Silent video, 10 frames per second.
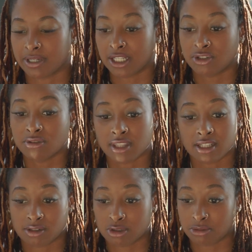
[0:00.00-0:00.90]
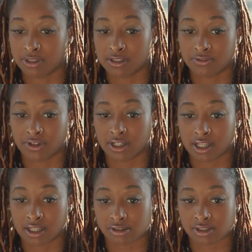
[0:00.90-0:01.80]
but I do think social media is very
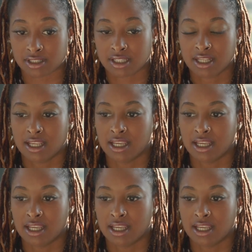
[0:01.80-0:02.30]
dangerous